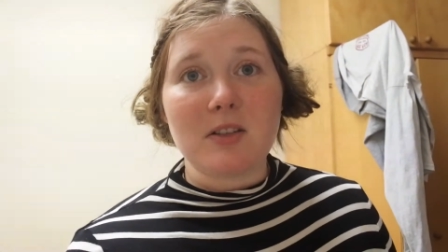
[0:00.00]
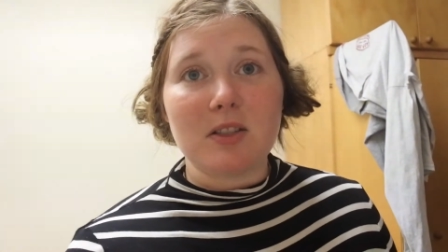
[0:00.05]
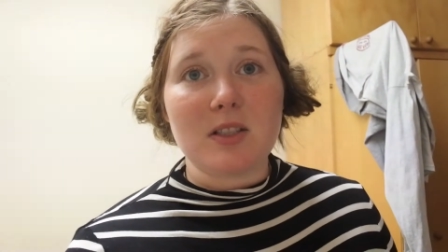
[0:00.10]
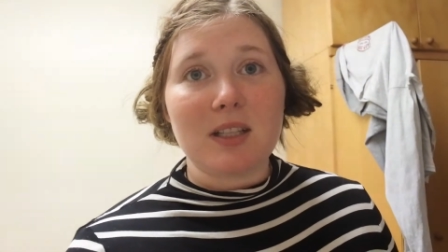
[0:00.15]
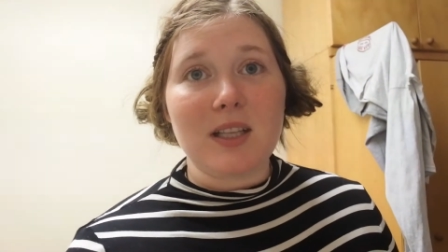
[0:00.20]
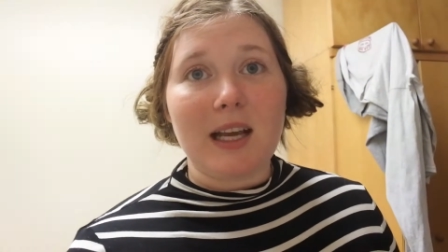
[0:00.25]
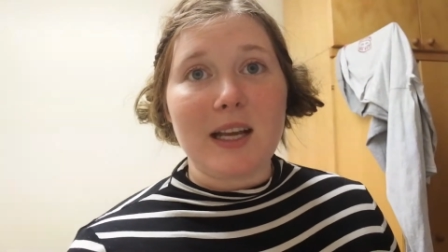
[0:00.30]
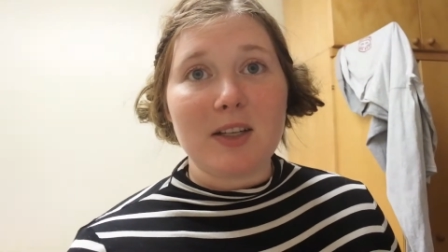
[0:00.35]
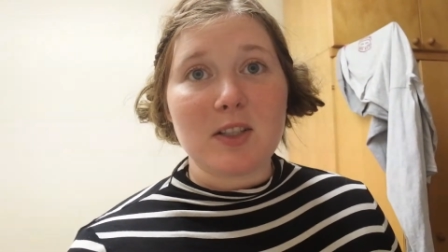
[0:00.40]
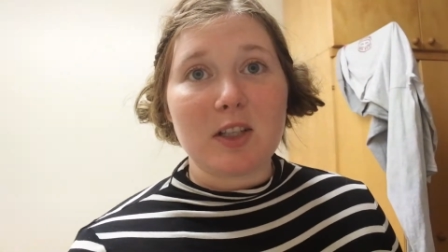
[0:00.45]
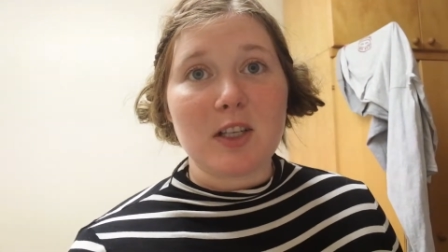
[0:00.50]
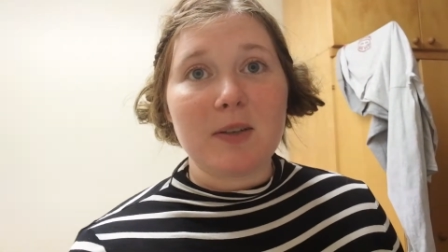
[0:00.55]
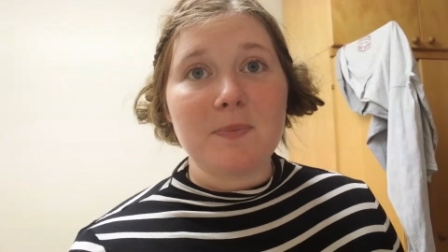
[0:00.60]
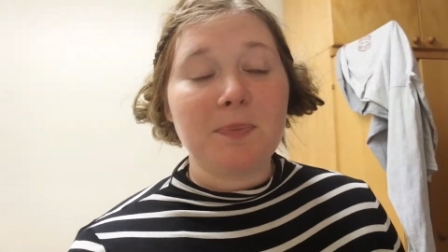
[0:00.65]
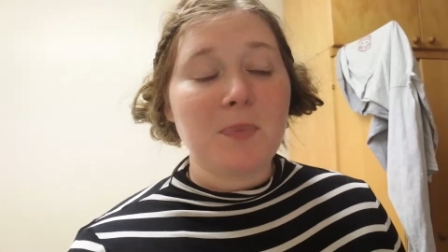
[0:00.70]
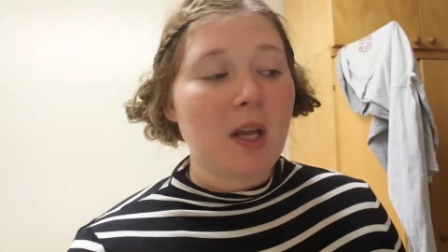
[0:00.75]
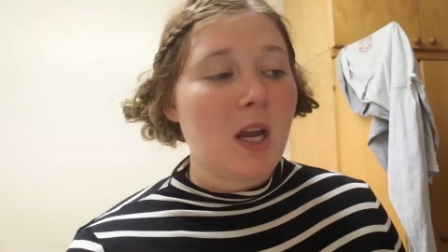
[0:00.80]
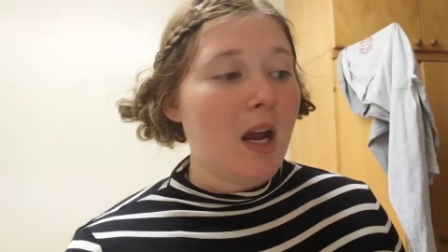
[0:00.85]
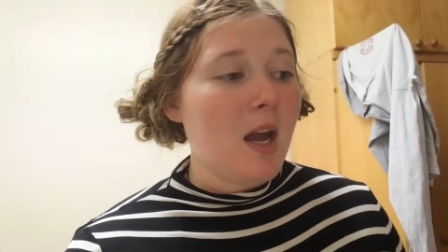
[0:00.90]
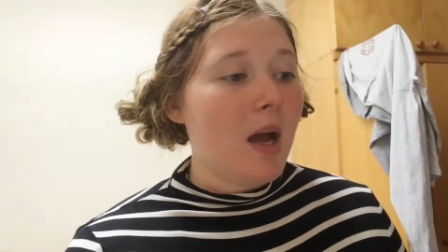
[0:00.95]
just lecture.
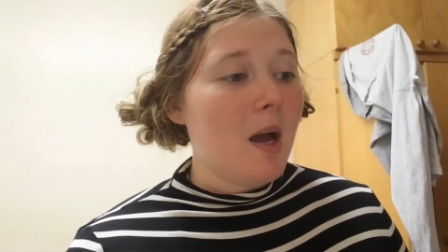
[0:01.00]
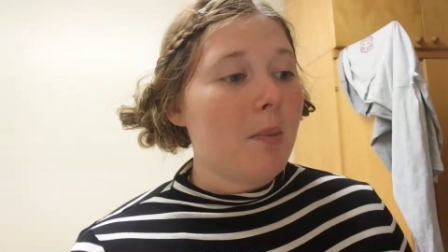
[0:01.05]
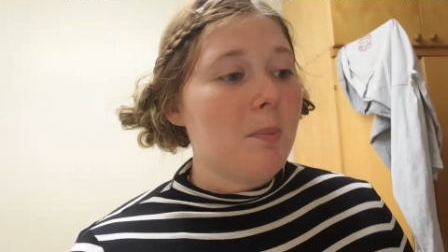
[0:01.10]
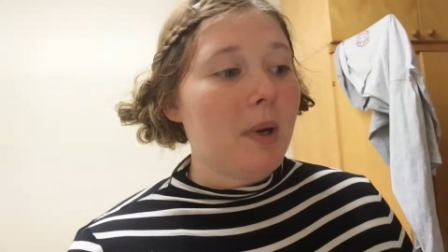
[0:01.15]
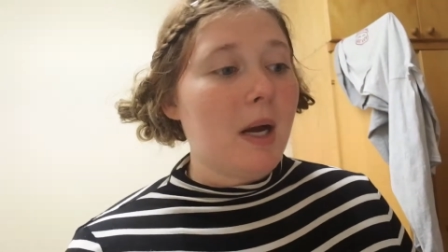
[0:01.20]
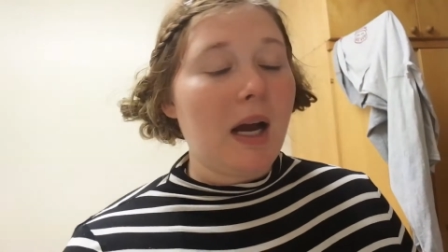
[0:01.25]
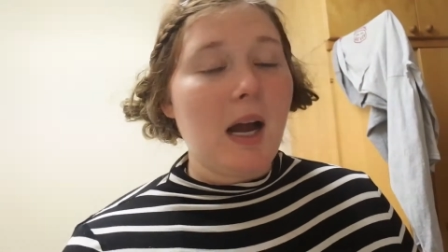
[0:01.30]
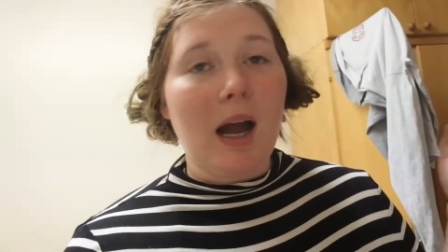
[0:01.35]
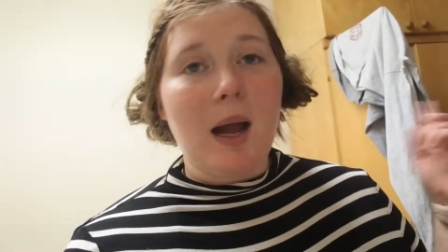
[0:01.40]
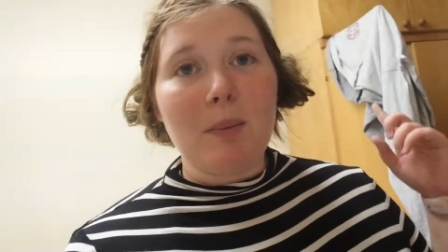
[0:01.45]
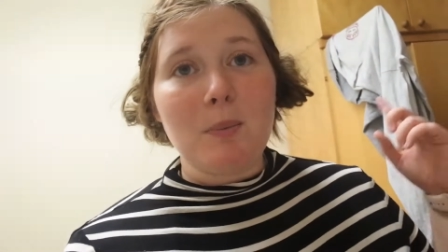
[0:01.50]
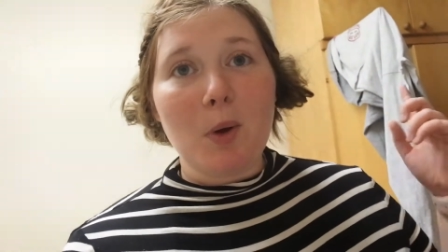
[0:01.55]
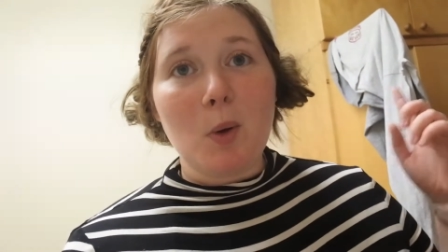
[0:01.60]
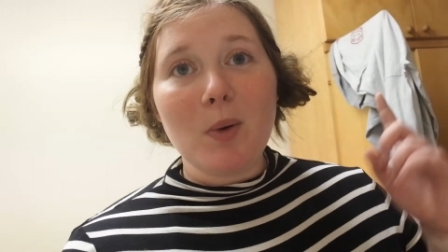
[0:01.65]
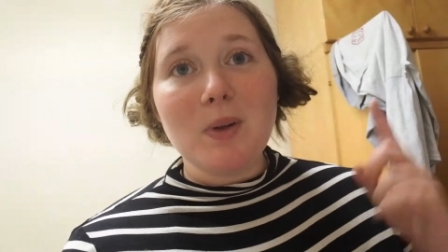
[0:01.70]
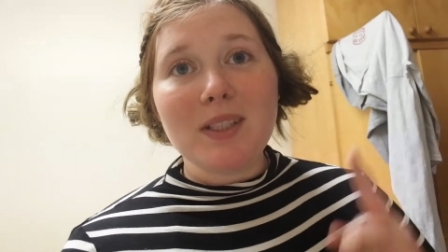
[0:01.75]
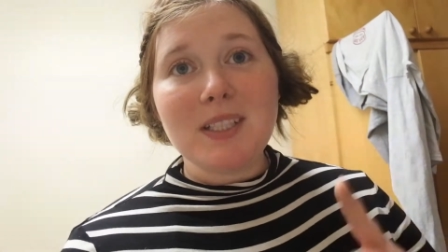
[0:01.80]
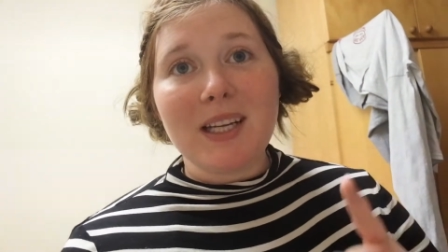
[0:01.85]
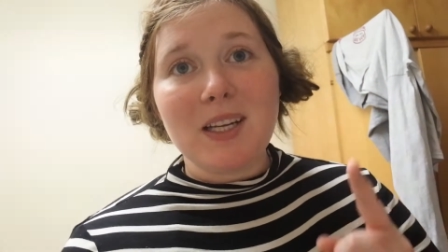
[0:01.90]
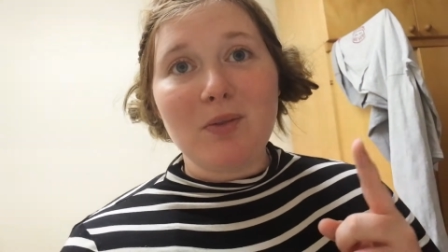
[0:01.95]
But I'm
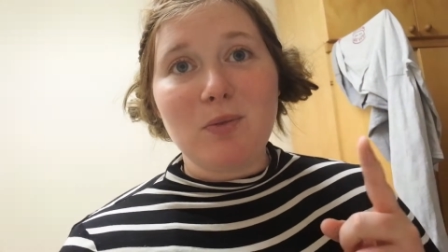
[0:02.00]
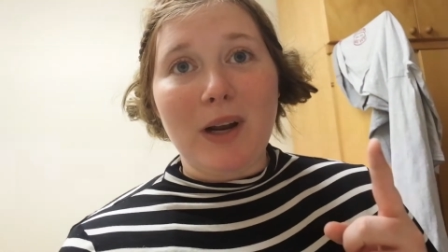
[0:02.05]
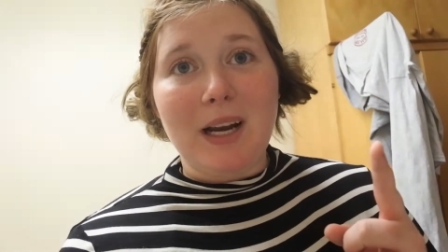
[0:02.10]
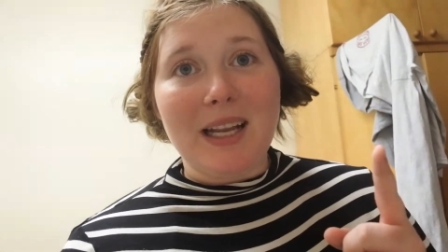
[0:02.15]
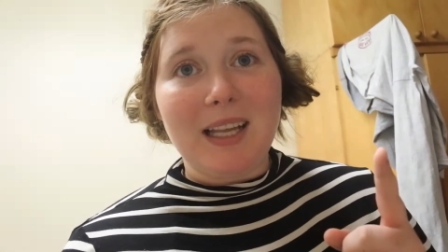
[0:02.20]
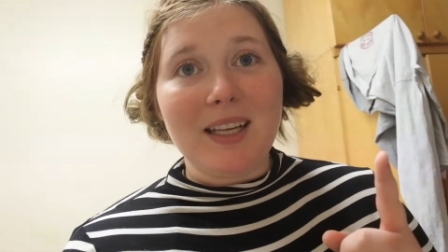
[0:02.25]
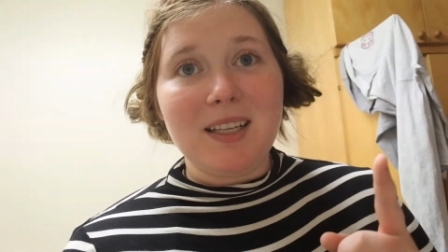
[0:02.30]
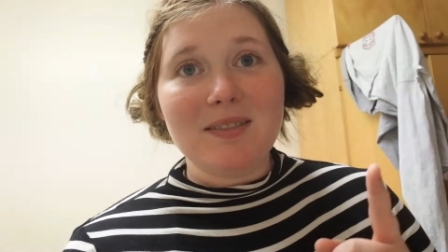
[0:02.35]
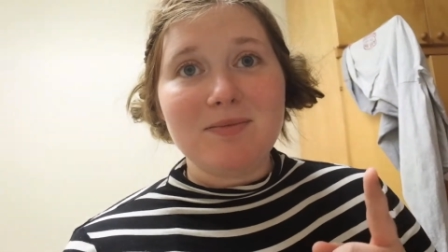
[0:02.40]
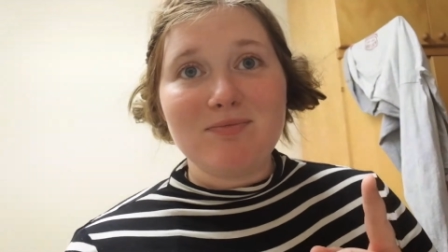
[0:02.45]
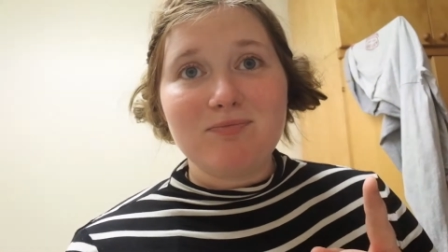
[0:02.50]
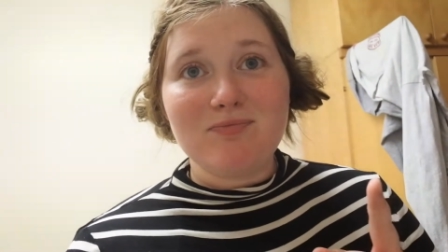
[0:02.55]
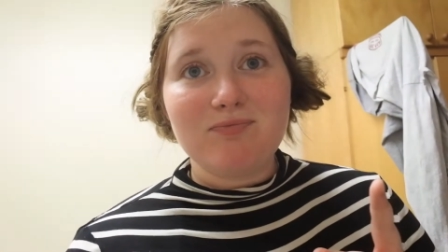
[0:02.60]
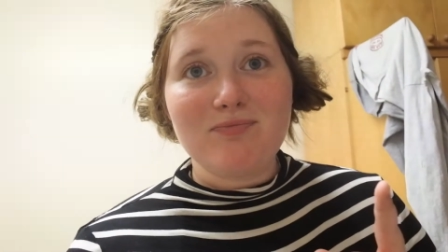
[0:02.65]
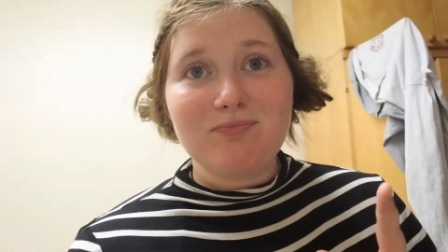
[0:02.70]
going to get ready